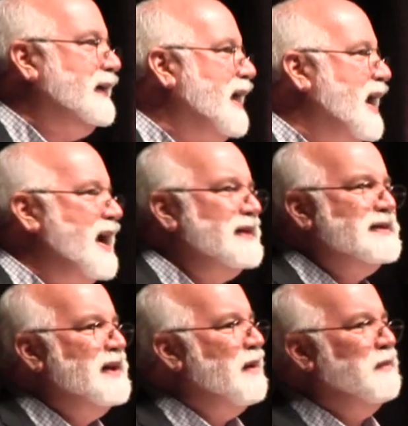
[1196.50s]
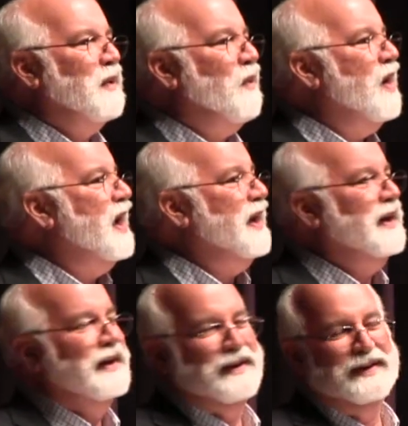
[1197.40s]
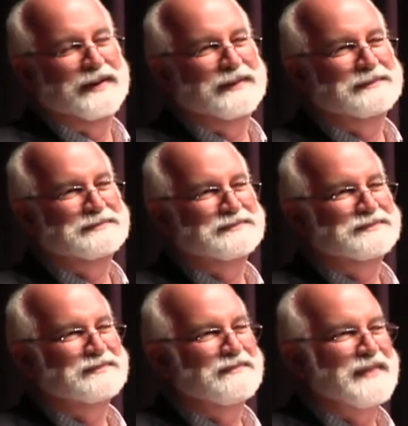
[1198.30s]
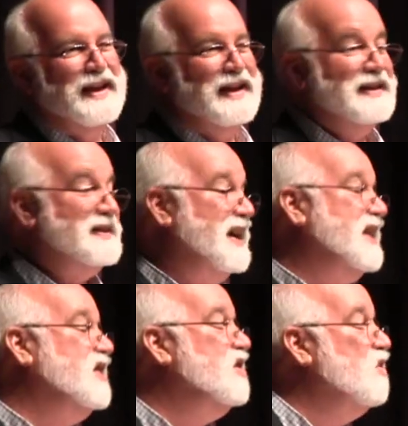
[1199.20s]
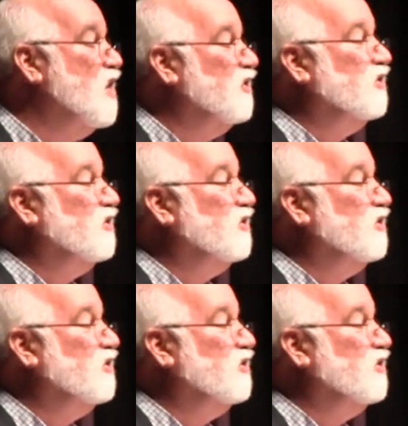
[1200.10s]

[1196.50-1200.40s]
God's number one. He said, You are